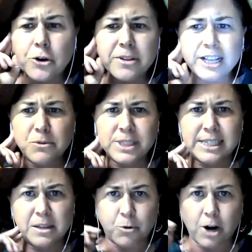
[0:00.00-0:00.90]
that it was in
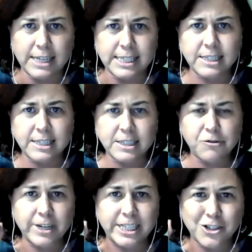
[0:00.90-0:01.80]
the process of
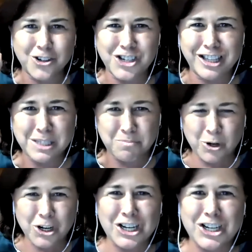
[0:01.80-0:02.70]
researching this
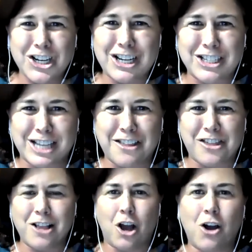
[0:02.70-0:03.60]
book because I
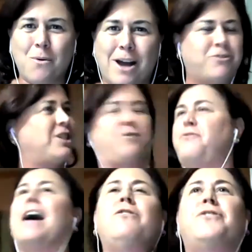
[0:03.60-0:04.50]
thought, oh, I've just
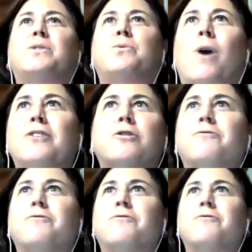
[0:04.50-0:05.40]
found this wonderful
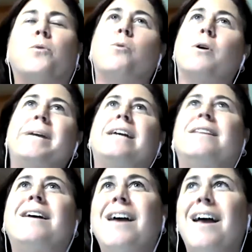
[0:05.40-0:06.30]

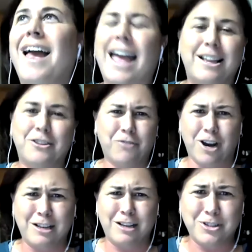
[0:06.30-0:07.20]
woman, and you've
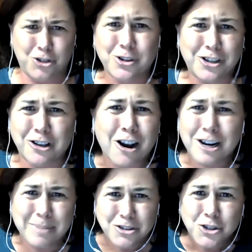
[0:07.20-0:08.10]
already been do you'd
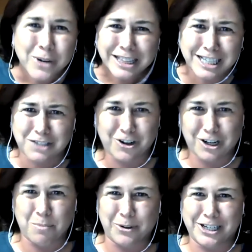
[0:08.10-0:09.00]
already been doing this for a
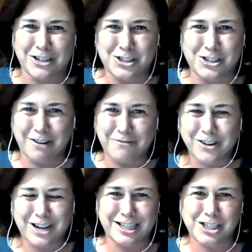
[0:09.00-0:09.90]
couple of years, so I
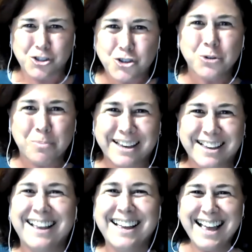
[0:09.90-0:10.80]
felt kind of
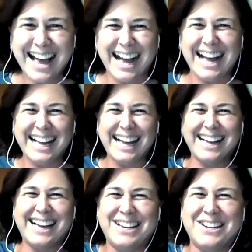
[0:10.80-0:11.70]
stupid.
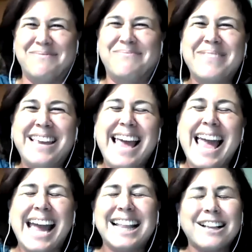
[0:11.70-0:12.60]
um,
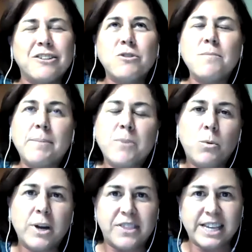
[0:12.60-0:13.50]
and I don't remember
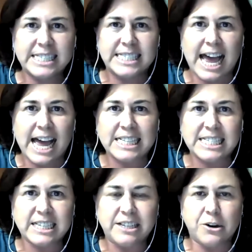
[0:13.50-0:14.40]
what the
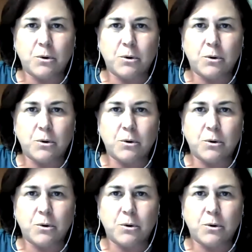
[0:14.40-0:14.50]
exact, you